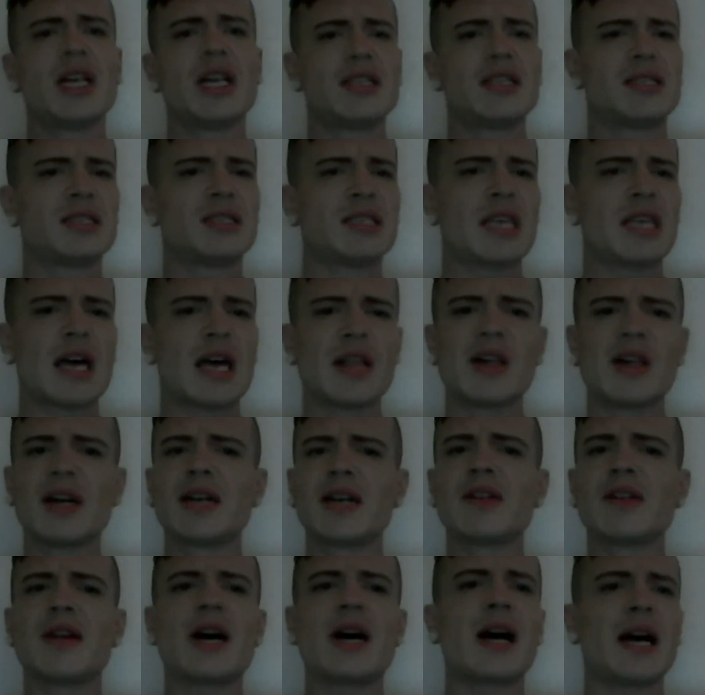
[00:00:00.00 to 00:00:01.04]

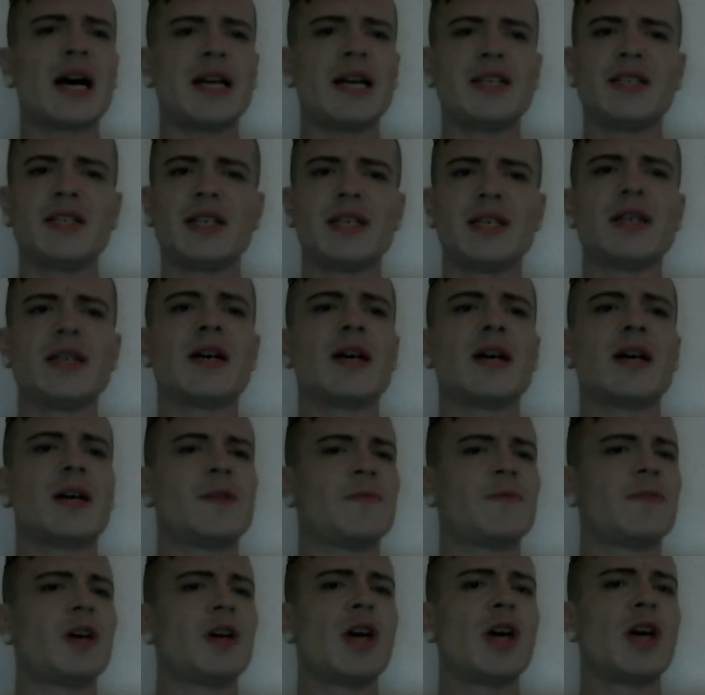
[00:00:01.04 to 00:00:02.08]
selling the idea
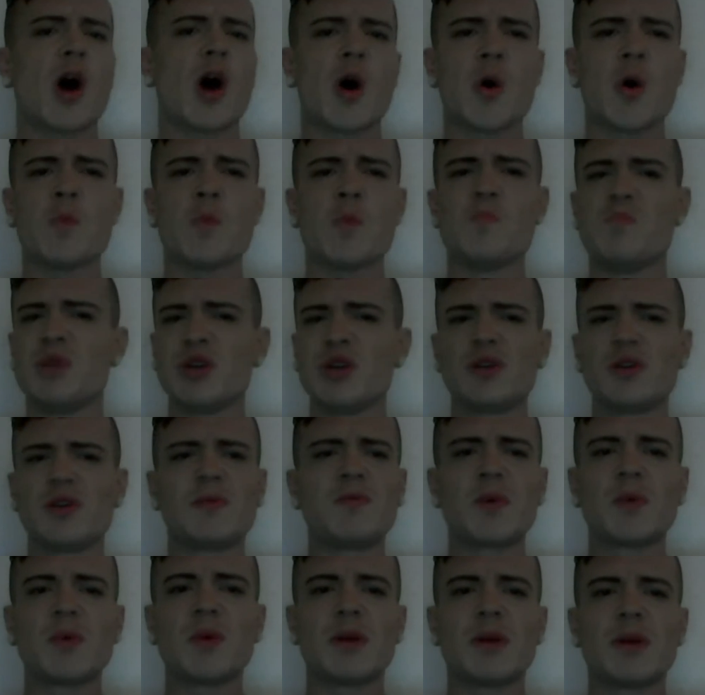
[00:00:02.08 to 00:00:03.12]
of a
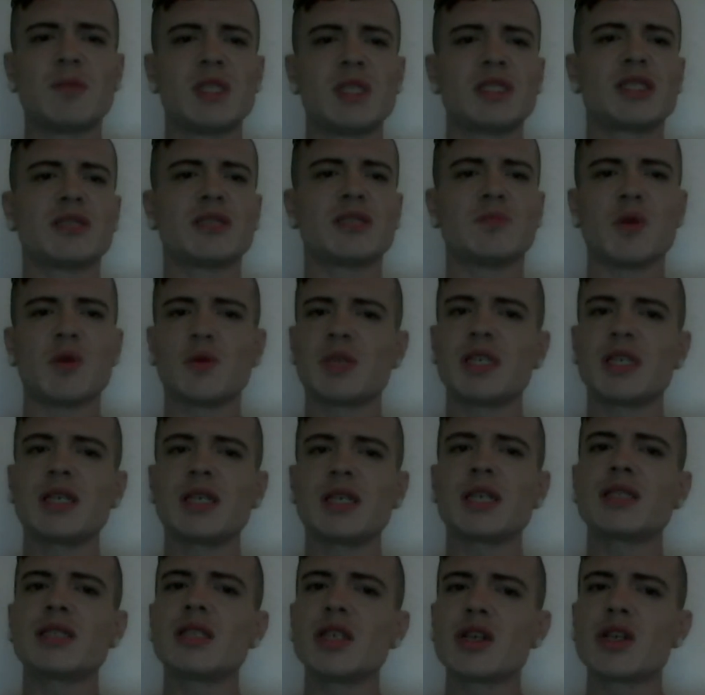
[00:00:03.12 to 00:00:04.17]
beautiful woman smoking
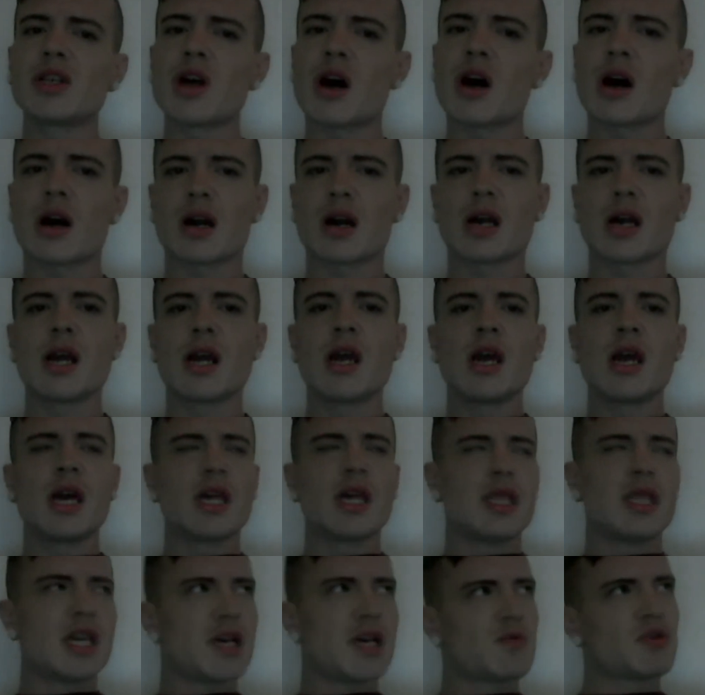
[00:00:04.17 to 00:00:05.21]
a cigar.
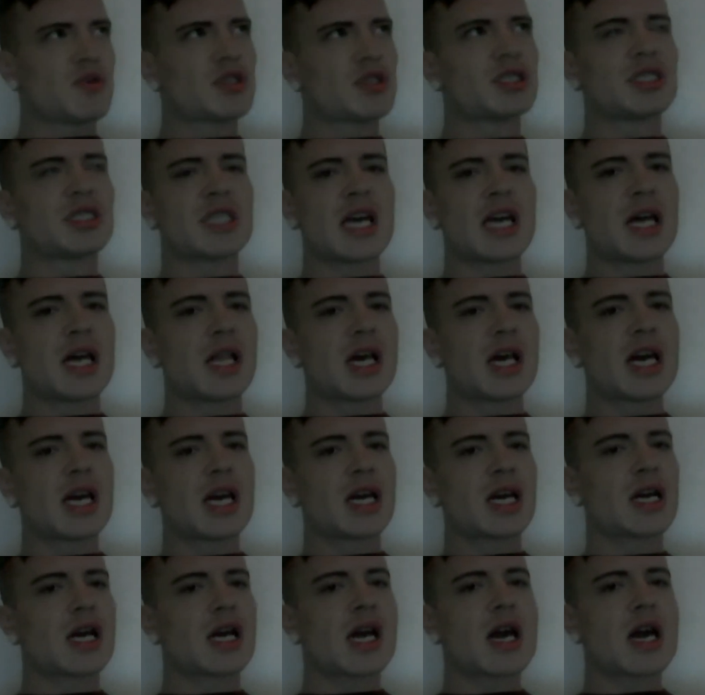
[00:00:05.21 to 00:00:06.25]
They were
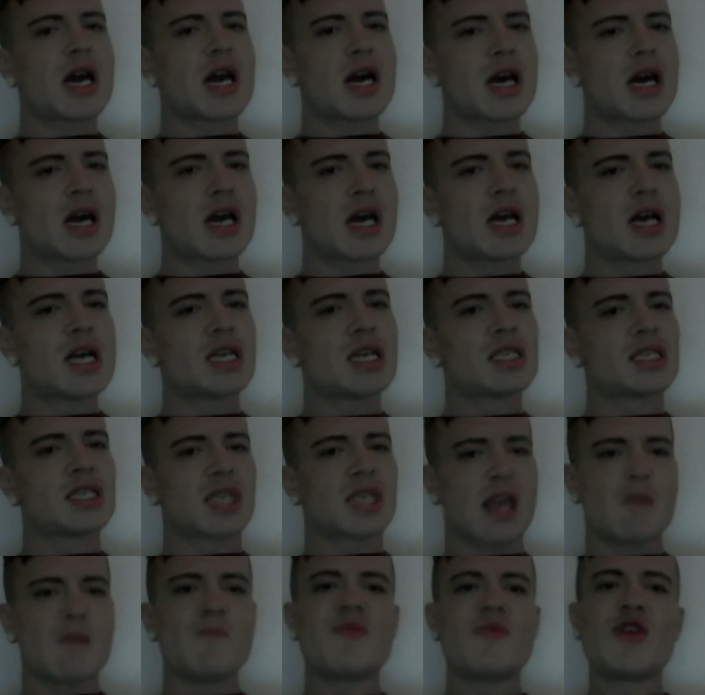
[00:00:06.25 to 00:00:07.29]
selling
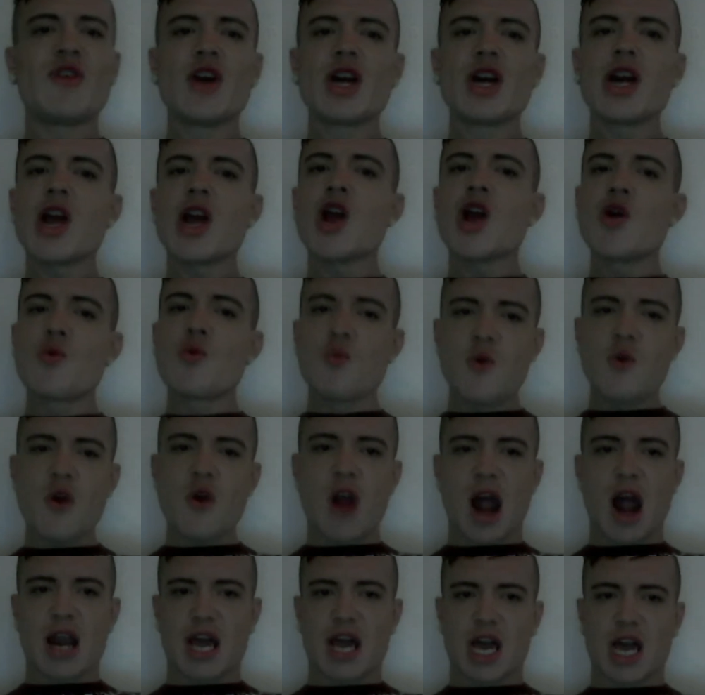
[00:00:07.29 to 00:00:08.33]
something
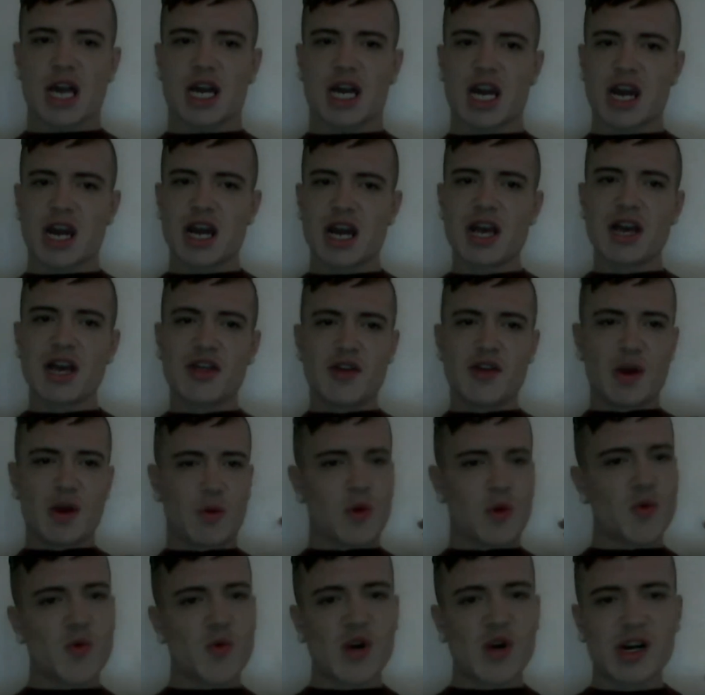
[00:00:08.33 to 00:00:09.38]
erotic. They
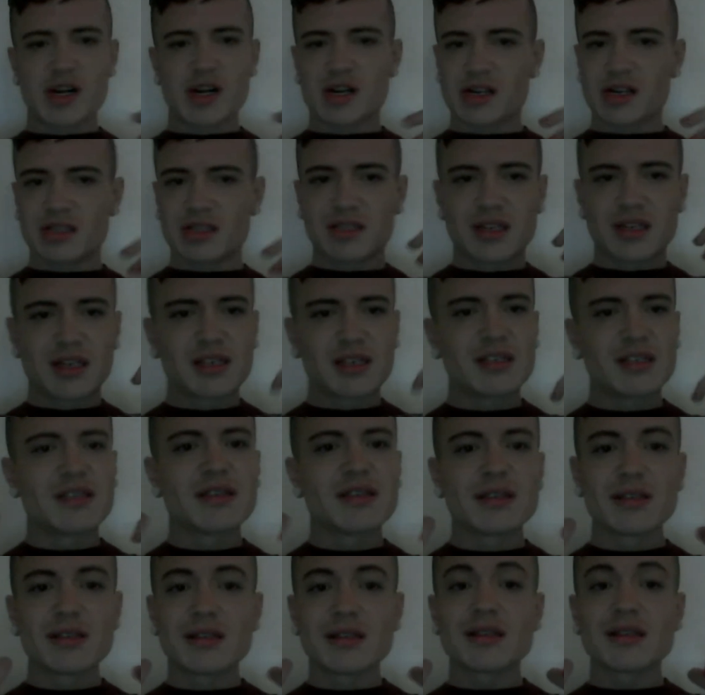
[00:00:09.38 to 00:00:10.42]
were wanting us all to
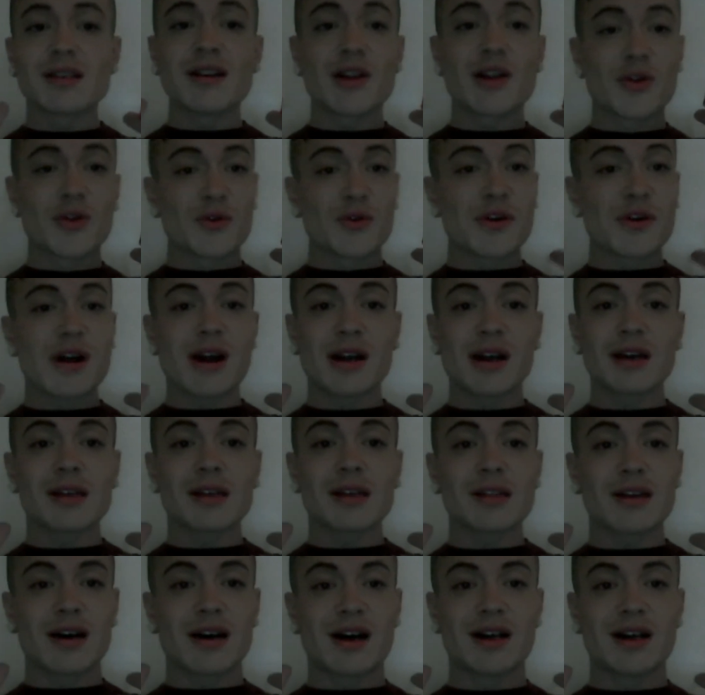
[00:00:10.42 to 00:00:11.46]
think
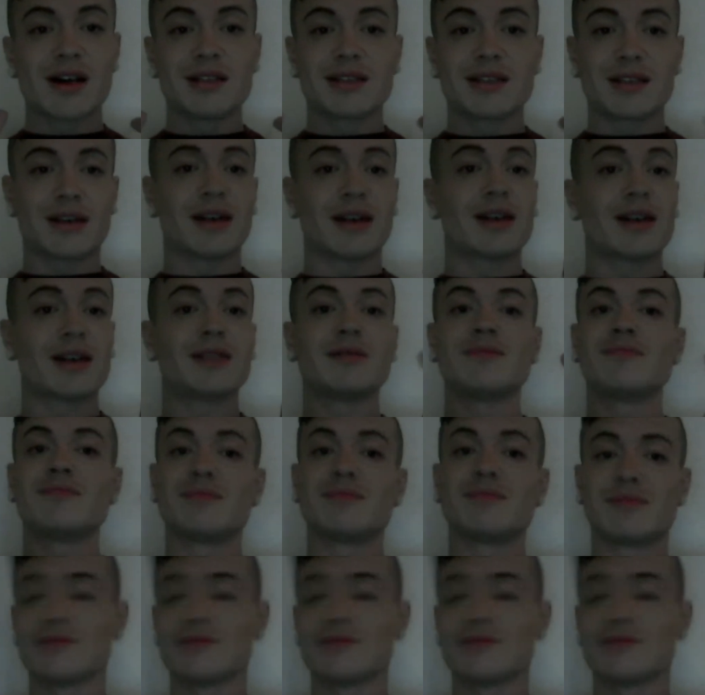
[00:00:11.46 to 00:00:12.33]
erotic thoughts, and